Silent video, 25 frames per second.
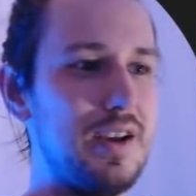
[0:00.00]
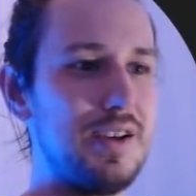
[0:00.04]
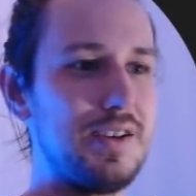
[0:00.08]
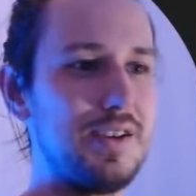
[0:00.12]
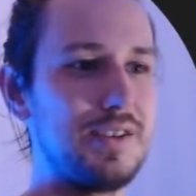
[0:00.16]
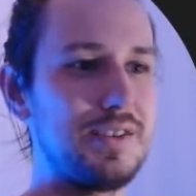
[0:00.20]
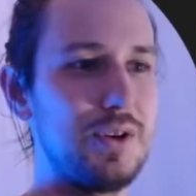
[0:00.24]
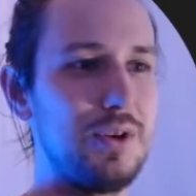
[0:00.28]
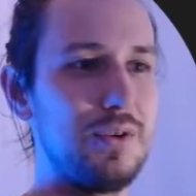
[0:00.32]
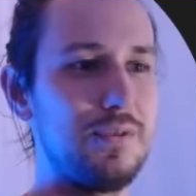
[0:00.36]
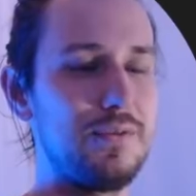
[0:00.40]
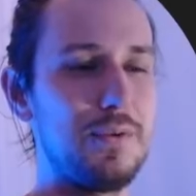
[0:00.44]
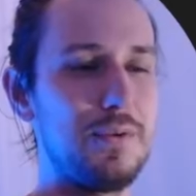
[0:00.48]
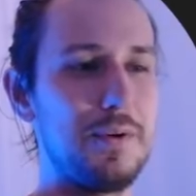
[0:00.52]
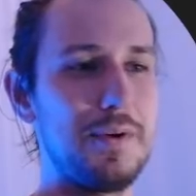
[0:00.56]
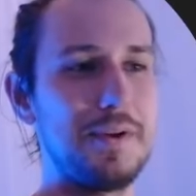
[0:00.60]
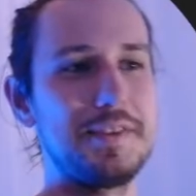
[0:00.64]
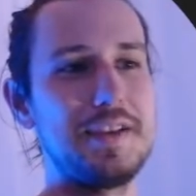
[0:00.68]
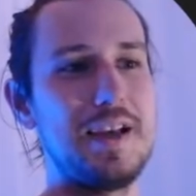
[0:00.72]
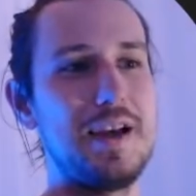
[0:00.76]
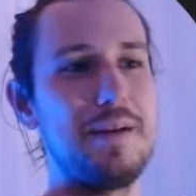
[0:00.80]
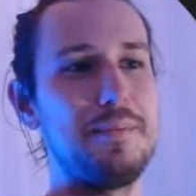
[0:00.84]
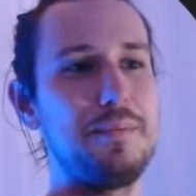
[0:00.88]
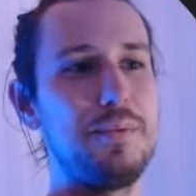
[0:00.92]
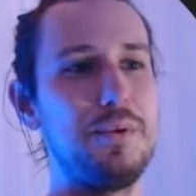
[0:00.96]
So for
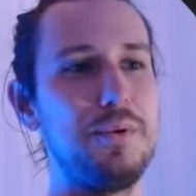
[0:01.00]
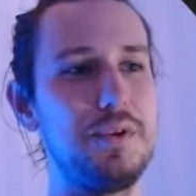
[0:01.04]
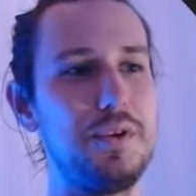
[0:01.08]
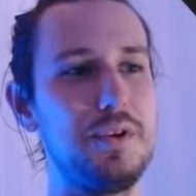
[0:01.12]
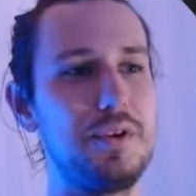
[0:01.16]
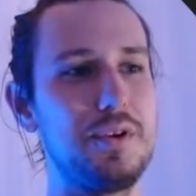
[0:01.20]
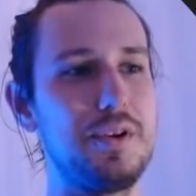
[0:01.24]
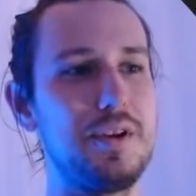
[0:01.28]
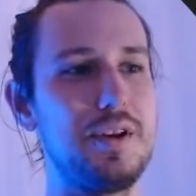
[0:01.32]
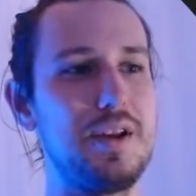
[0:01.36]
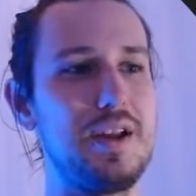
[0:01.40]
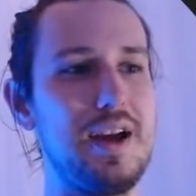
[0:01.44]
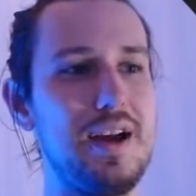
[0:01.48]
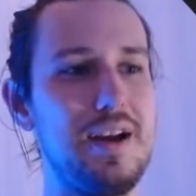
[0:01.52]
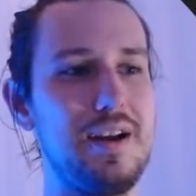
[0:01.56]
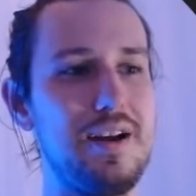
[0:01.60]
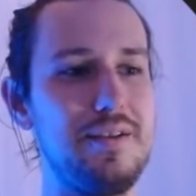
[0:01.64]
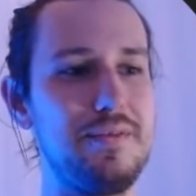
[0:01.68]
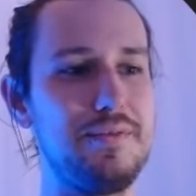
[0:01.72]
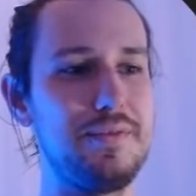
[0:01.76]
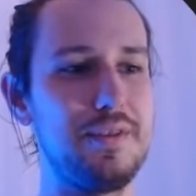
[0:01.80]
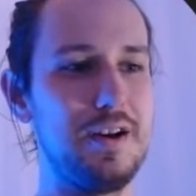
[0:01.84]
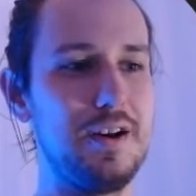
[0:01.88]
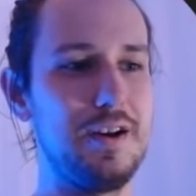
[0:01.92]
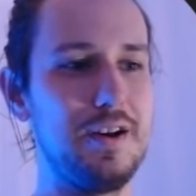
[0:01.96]
example, you're going to
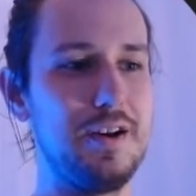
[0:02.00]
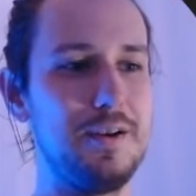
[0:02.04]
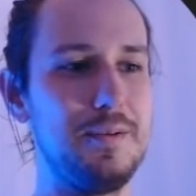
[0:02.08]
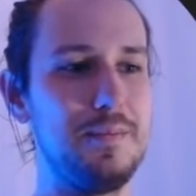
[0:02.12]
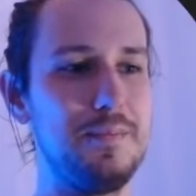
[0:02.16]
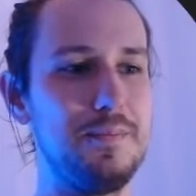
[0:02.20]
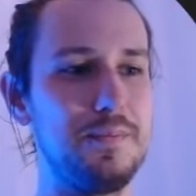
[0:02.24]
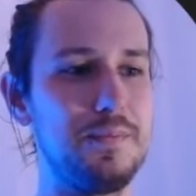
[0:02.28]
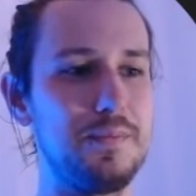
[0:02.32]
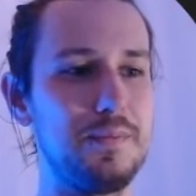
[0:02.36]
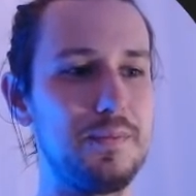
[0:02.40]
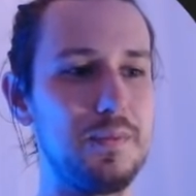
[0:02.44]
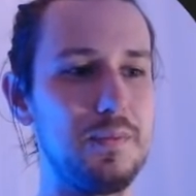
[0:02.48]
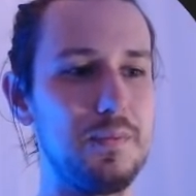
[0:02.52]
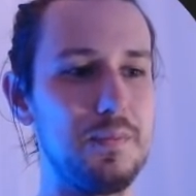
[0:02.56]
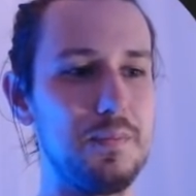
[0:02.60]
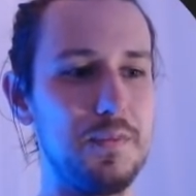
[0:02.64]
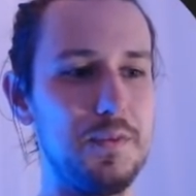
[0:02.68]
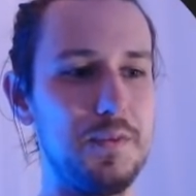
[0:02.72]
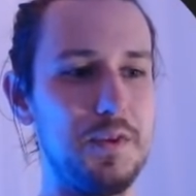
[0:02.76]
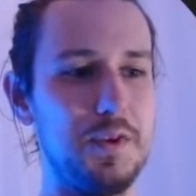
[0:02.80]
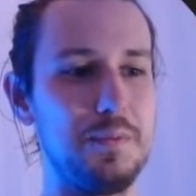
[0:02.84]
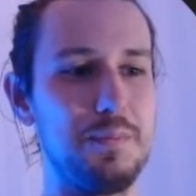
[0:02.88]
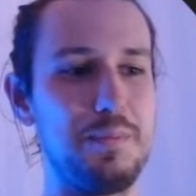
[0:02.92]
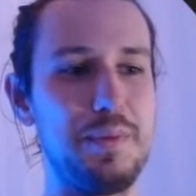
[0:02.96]
have
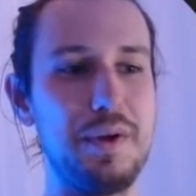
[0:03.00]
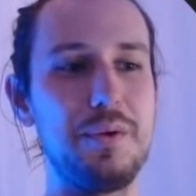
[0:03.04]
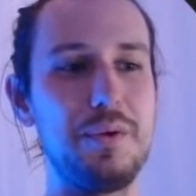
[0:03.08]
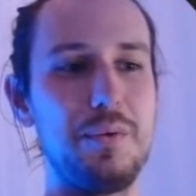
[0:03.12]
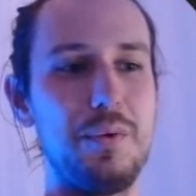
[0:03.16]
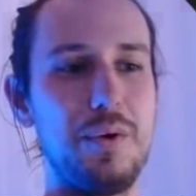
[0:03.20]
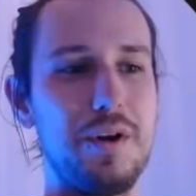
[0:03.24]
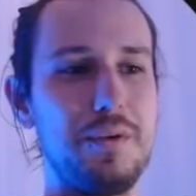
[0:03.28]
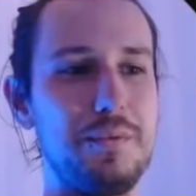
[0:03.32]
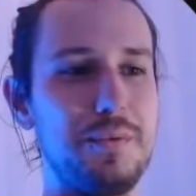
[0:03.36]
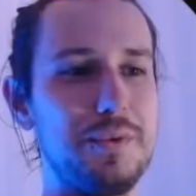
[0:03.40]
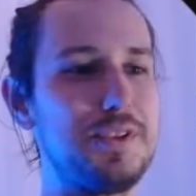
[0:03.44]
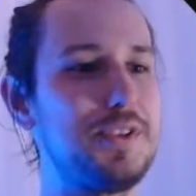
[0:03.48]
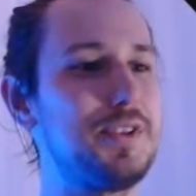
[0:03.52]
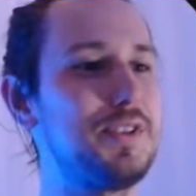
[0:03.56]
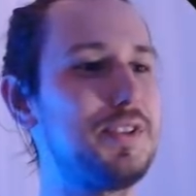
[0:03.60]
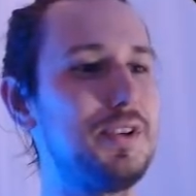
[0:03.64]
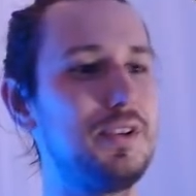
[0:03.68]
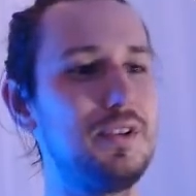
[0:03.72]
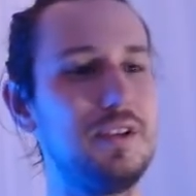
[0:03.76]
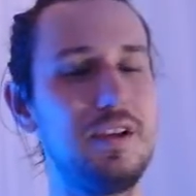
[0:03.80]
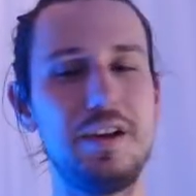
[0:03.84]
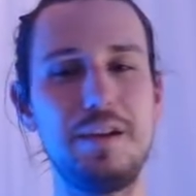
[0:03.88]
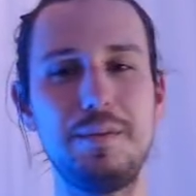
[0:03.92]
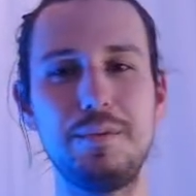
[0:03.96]
your big one, which is your
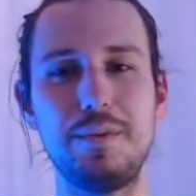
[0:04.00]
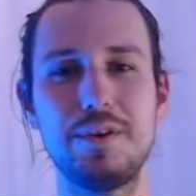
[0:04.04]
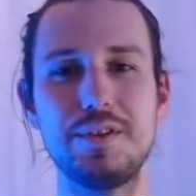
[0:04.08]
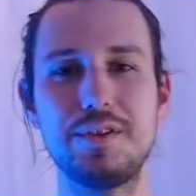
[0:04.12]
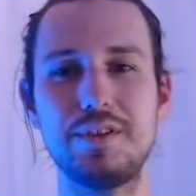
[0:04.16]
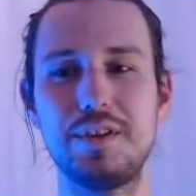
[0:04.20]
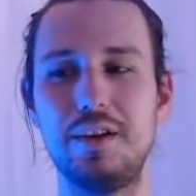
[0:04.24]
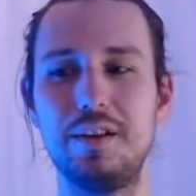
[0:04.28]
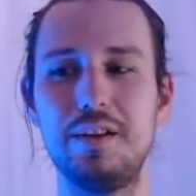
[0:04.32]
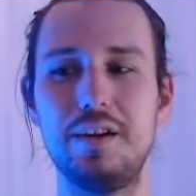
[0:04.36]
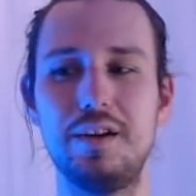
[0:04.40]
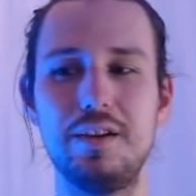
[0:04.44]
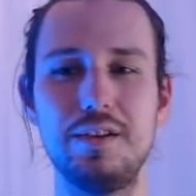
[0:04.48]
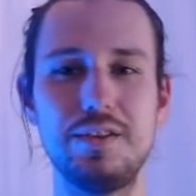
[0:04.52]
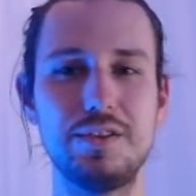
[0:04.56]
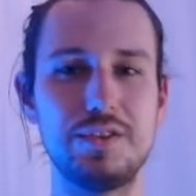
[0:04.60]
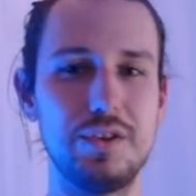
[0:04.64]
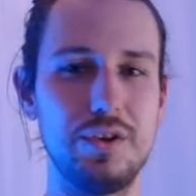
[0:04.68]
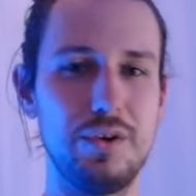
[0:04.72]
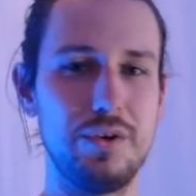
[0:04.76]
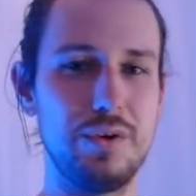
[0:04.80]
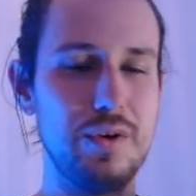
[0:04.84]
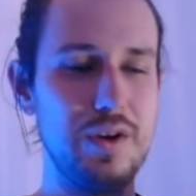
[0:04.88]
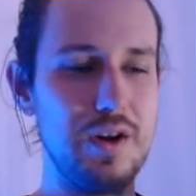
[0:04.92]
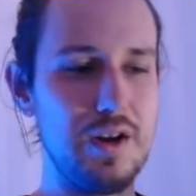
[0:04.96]
Lady Marcella.
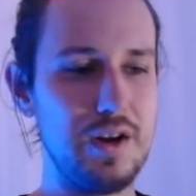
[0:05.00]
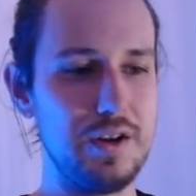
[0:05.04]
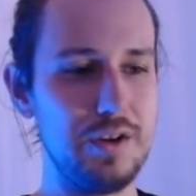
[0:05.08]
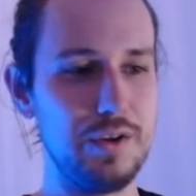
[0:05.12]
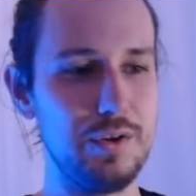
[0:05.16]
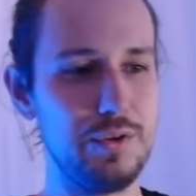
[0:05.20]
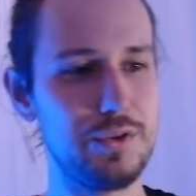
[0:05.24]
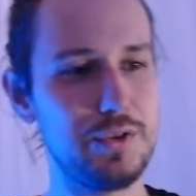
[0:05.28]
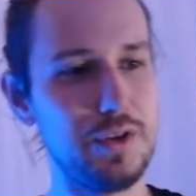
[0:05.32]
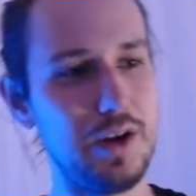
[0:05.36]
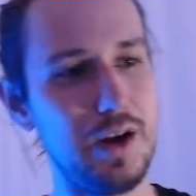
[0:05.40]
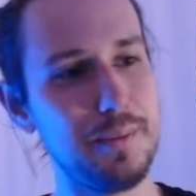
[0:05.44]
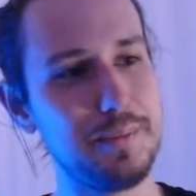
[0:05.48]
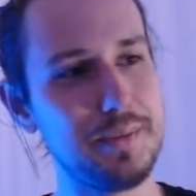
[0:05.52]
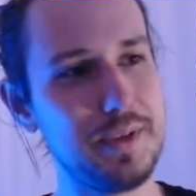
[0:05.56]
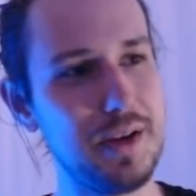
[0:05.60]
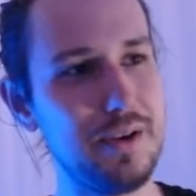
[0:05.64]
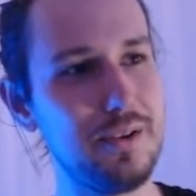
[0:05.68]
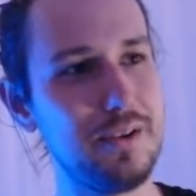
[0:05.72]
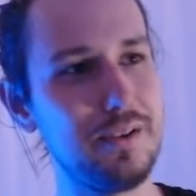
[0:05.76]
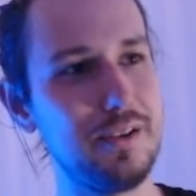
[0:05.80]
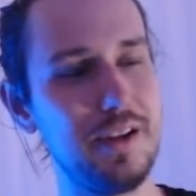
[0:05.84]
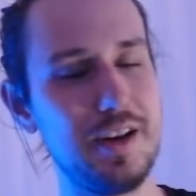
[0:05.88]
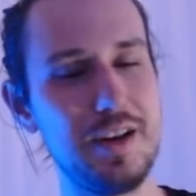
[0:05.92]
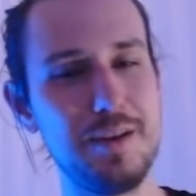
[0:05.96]
So you drop down
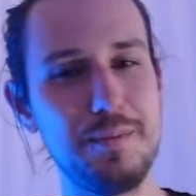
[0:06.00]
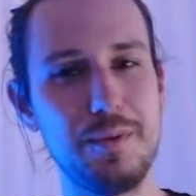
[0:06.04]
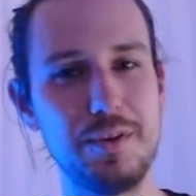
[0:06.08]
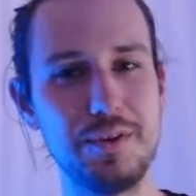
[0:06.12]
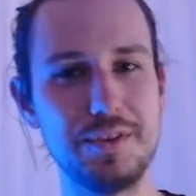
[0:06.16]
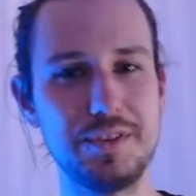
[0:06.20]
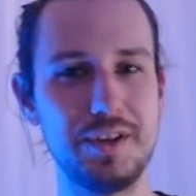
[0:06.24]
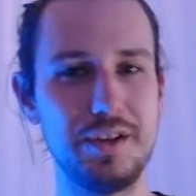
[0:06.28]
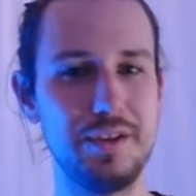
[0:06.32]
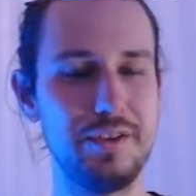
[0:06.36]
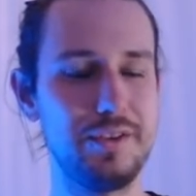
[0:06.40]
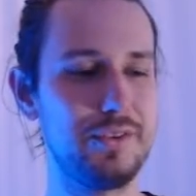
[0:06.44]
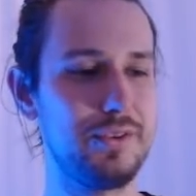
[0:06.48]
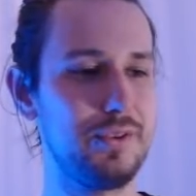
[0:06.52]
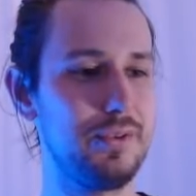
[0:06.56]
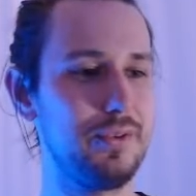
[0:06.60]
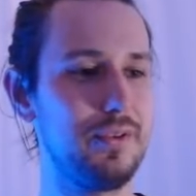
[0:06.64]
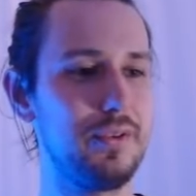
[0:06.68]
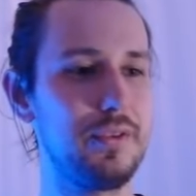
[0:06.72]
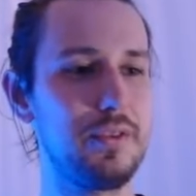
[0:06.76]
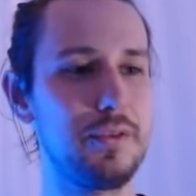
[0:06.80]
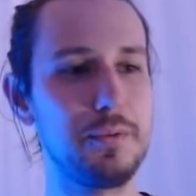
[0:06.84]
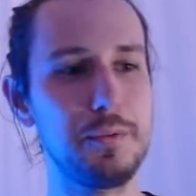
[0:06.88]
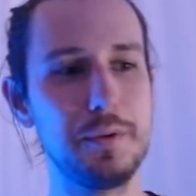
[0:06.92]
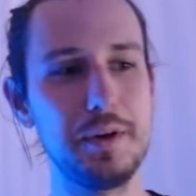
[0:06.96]
a Lady Marcella
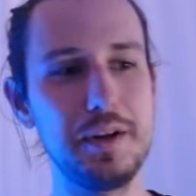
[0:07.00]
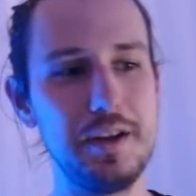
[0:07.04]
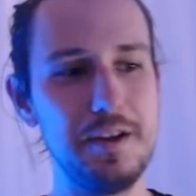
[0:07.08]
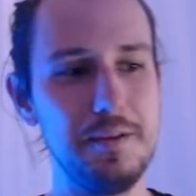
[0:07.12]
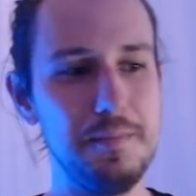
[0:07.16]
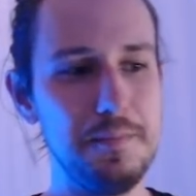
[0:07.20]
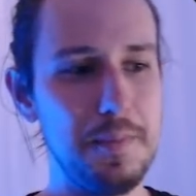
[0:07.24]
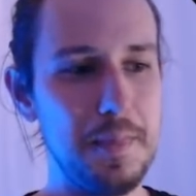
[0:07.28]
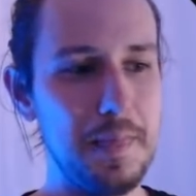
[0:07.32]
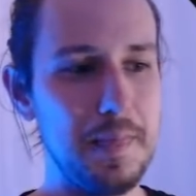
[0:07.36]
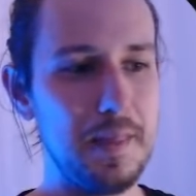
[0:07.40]
turn 3.